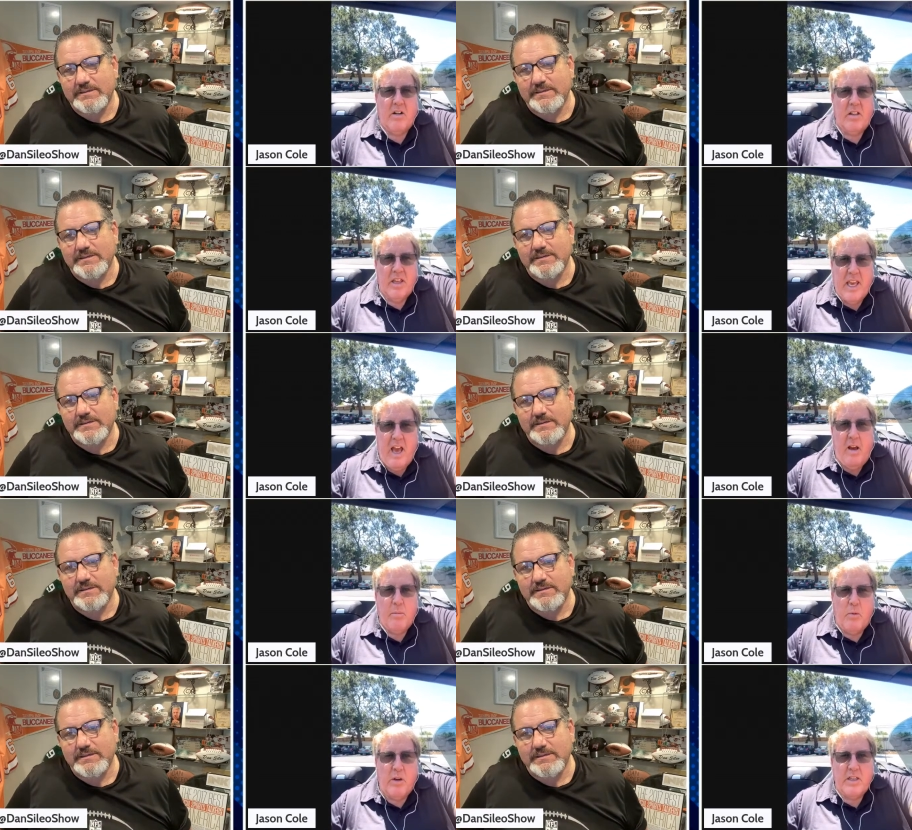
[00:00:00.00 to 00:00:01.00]
Speaker 1: to the
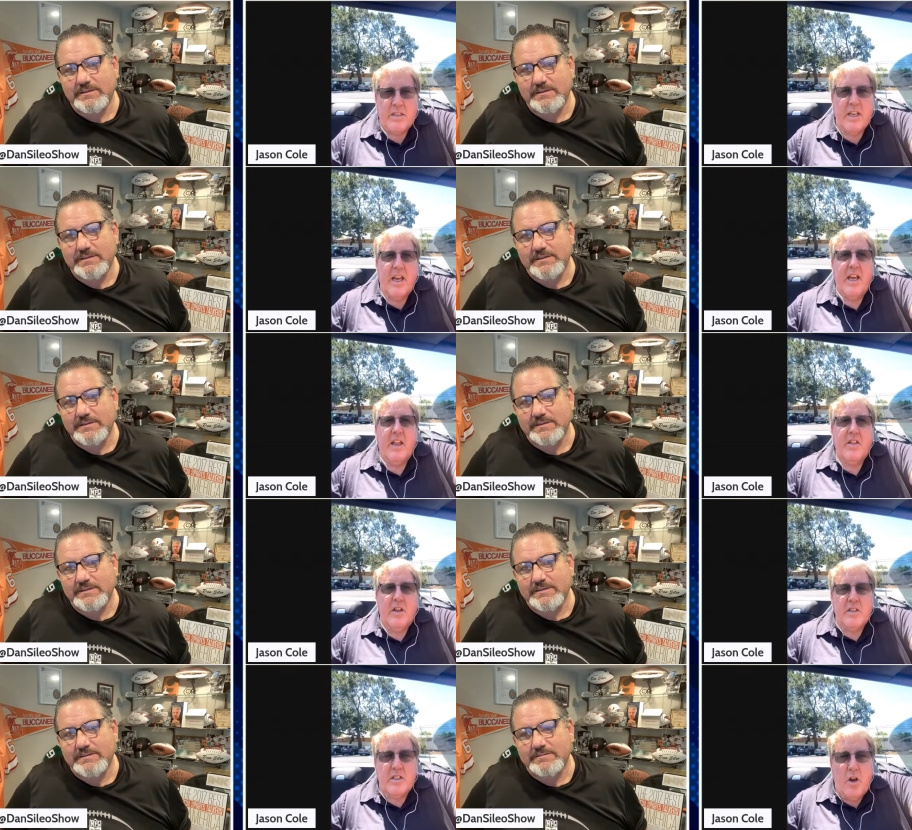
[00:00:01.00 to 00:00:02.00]
Cowboys.
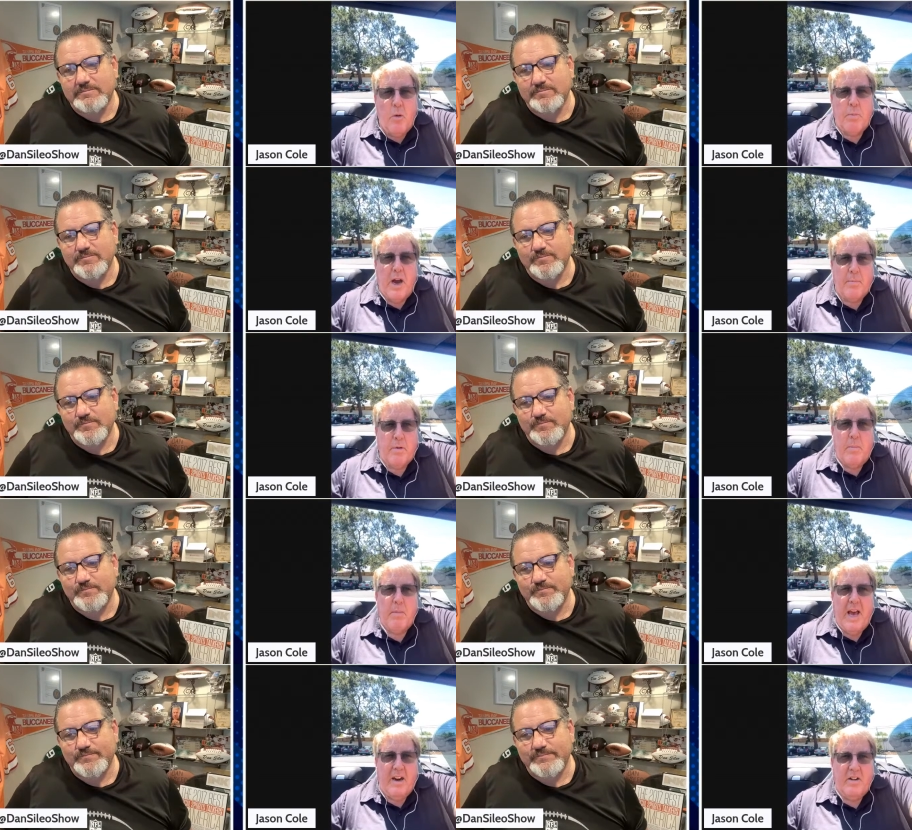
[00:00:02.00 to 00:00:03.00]
The soap opera
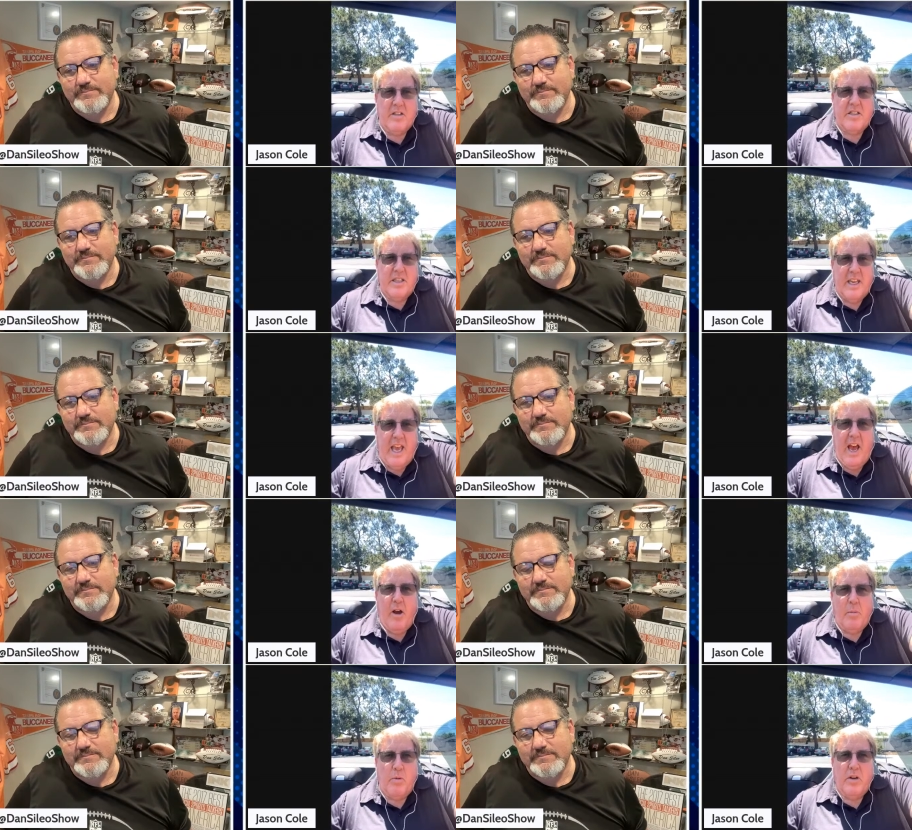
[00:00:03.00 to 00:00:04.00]
matters to the
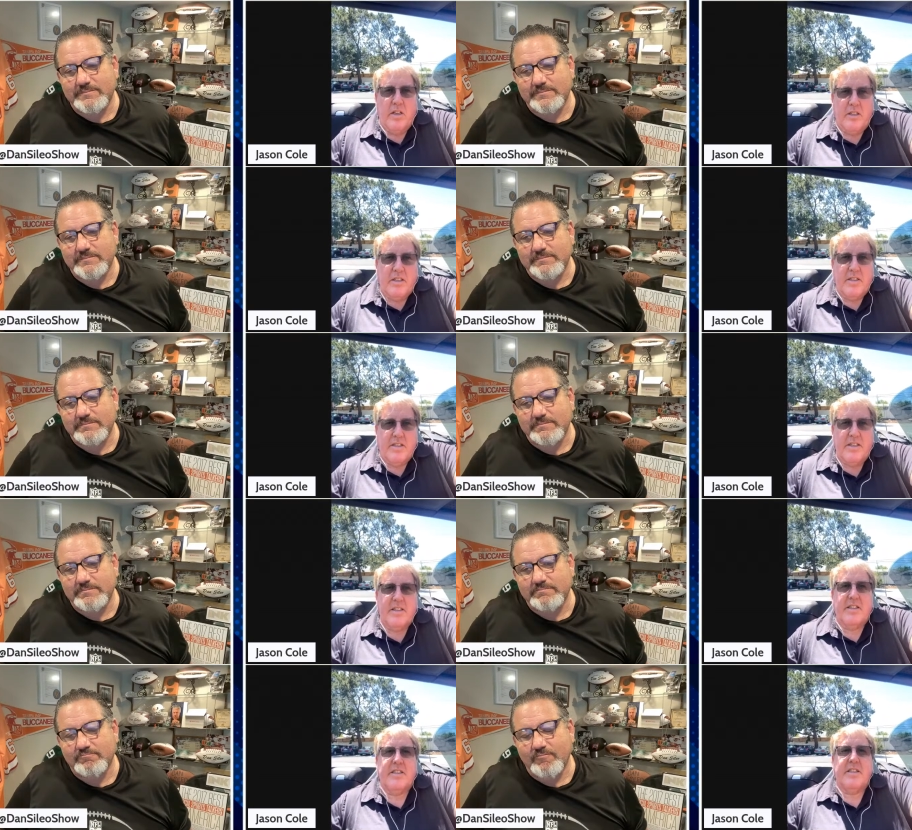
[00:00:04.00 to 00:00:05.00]
Cowboys.
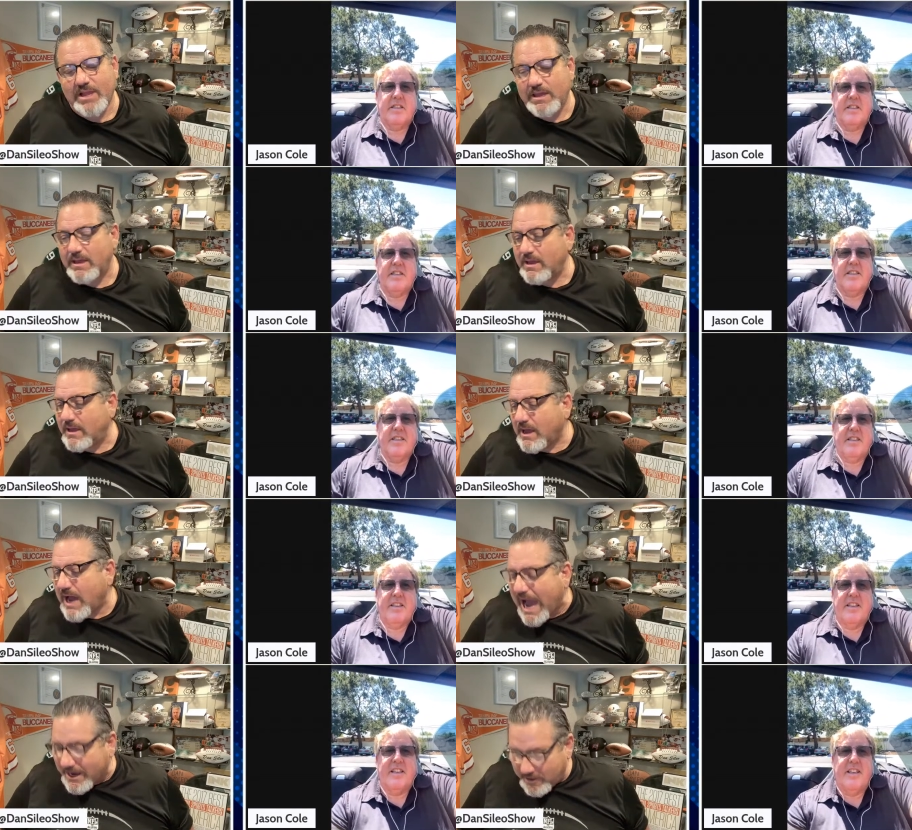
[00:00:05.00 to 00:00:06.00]

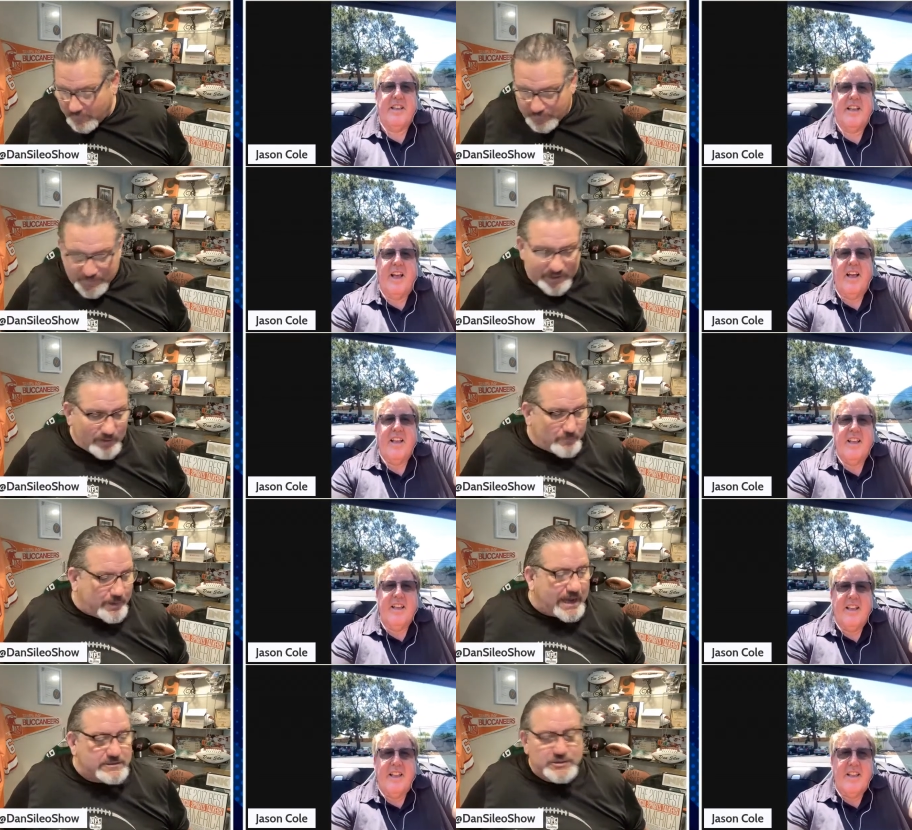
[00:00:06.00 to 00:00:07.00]
Speaker 2: How do you feel
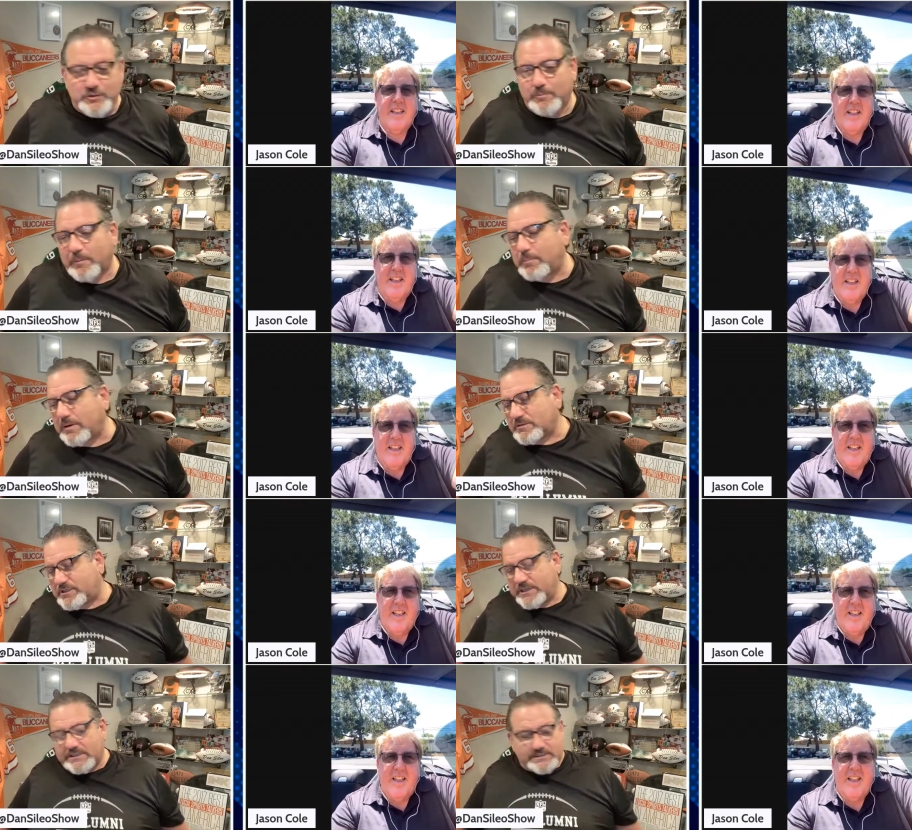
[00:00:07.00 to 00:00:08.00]
about Super Bowl
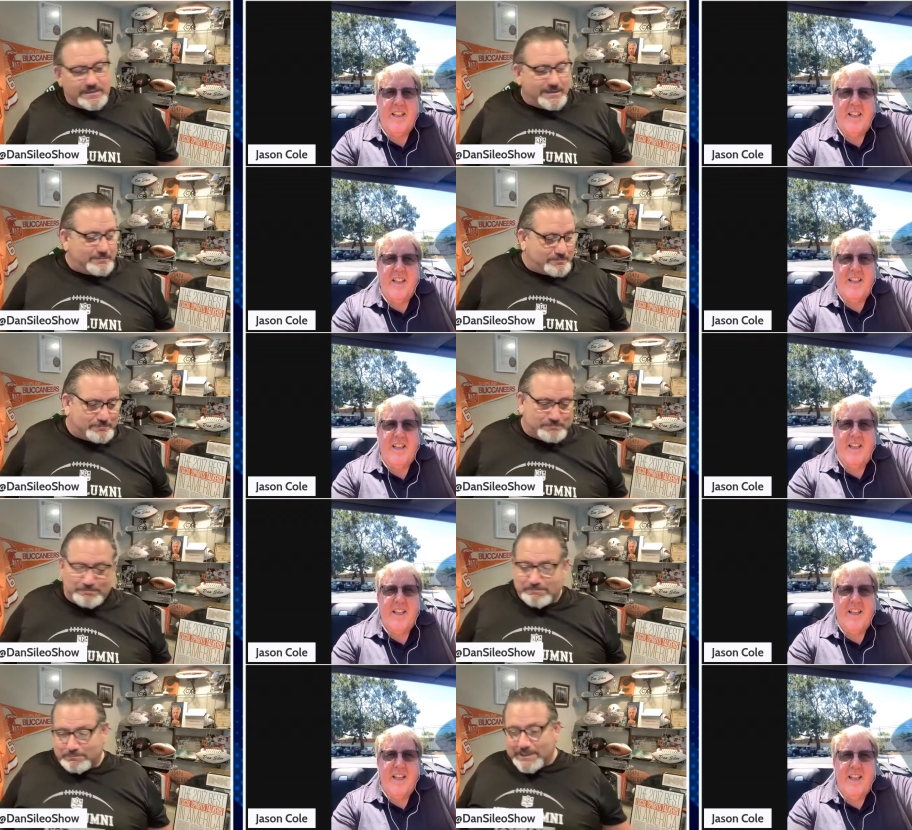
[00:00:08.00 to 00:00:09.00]
60
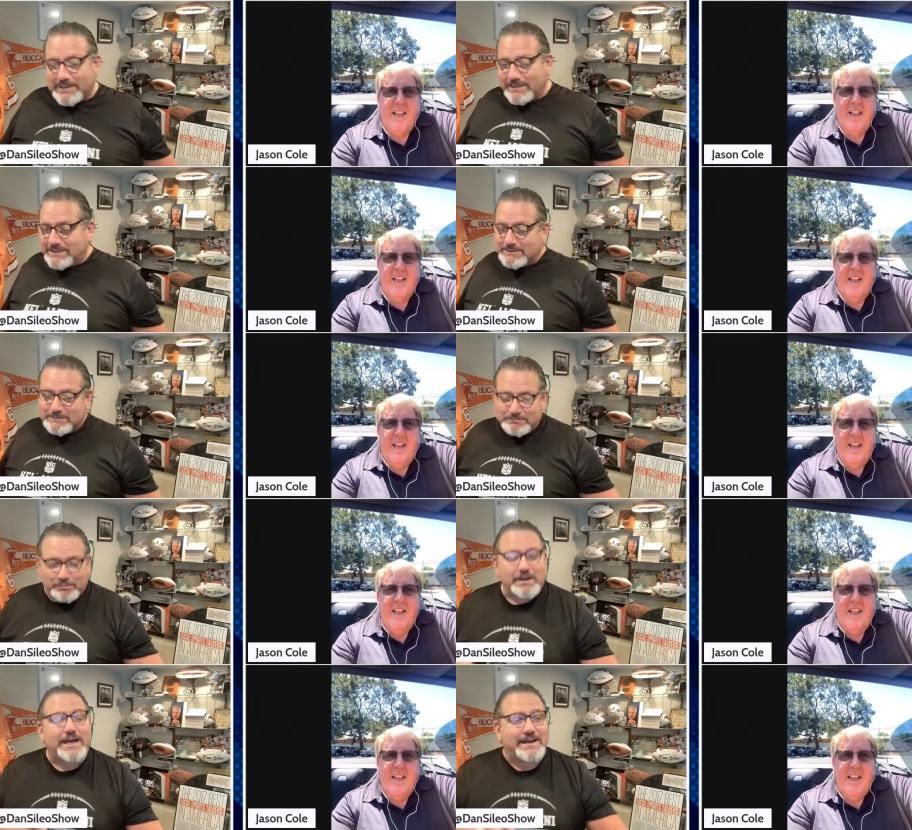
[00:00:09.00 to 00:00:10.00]
being
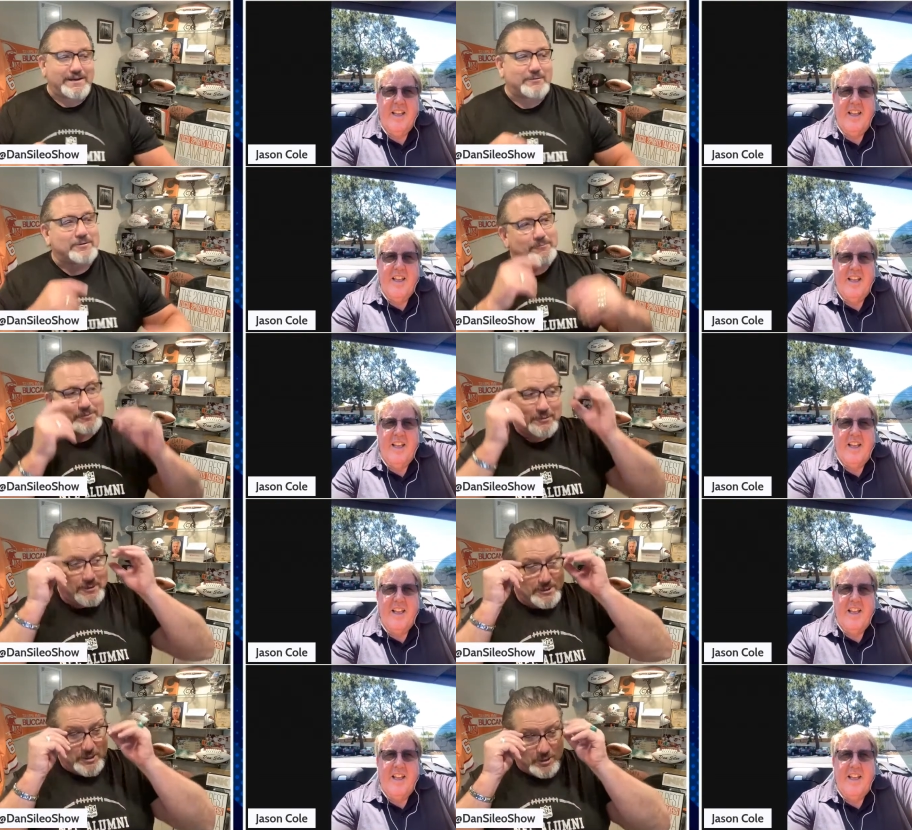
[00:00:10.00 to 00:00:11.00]
played in
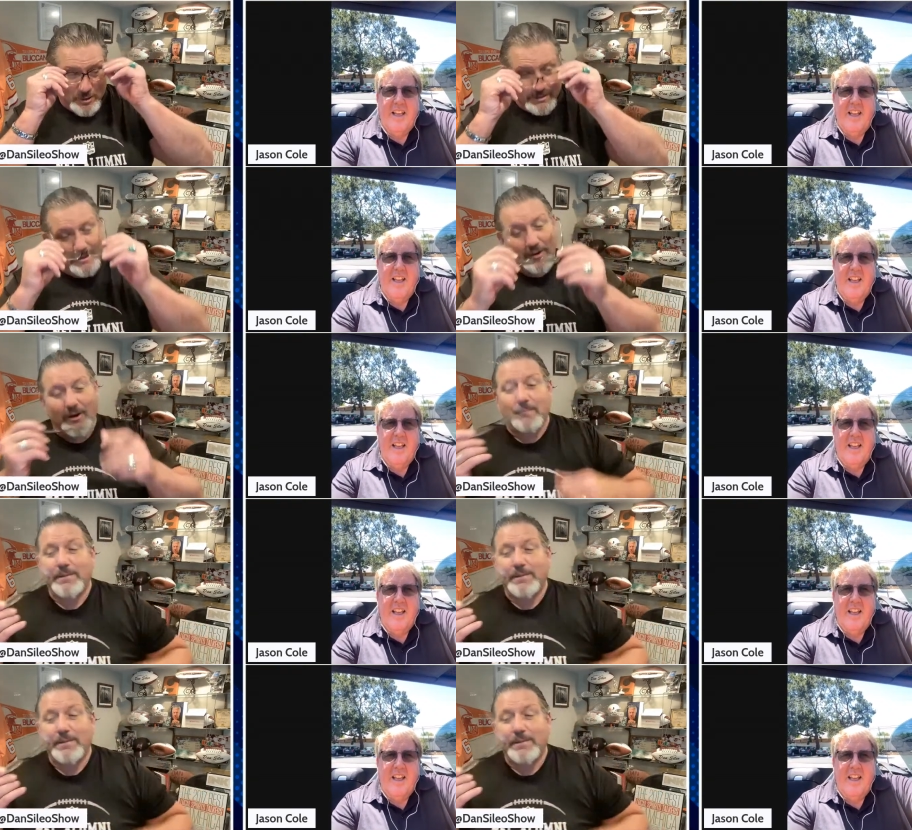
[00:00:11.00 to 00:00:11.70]
here? Let